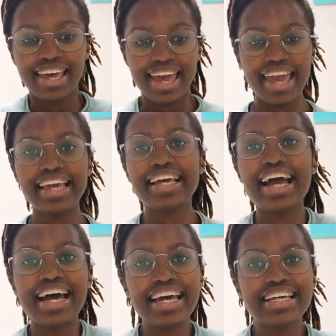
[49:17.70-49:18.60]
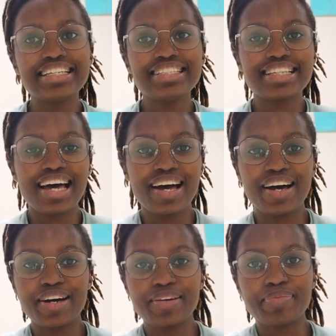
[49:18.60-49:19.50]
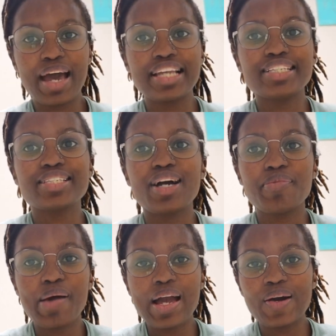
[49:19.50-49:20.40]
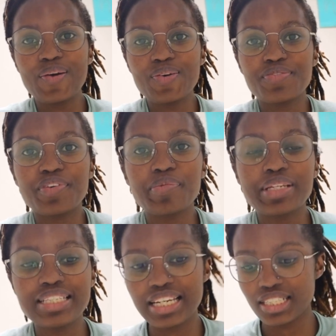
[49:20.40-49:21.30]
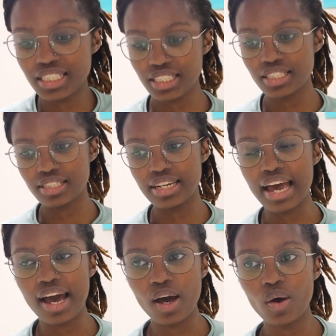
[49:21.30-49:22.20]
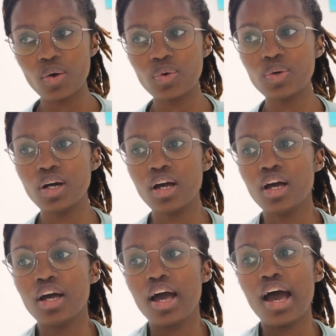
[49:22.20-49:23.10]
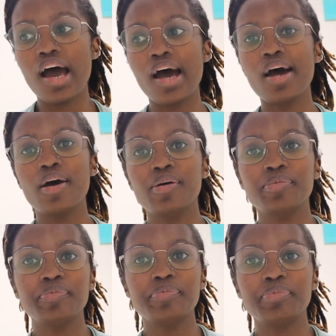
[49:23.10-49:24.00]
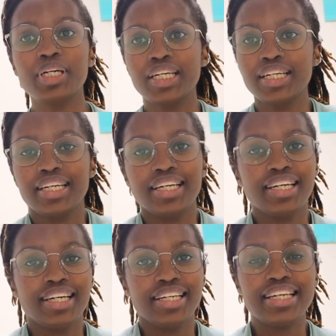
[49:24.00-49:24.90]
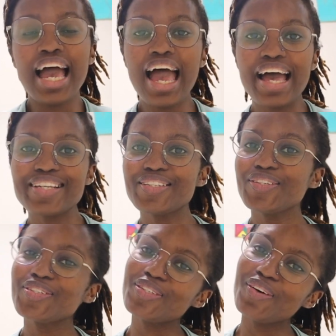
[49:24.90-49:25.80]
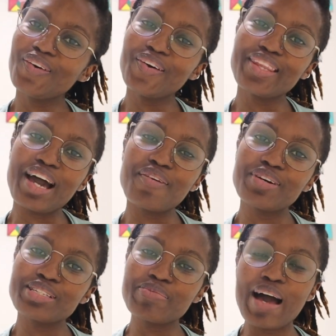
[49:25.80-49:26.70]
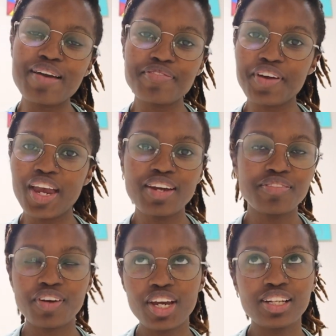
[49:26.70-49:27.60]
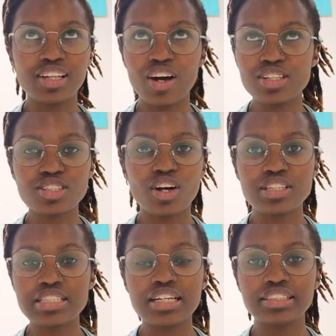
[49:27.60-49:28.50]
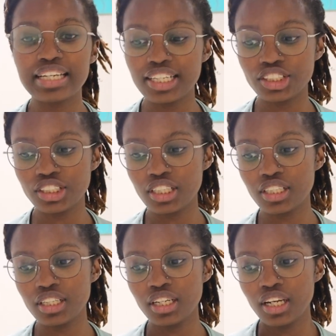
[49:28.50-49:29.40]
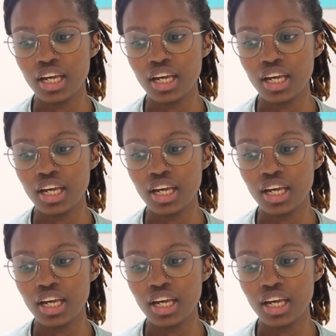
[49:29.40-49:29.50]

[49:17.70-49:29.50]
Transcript: Hey guys, I just got back home from the dentist now. Yeah, as you saw, that was my very, very last consultation.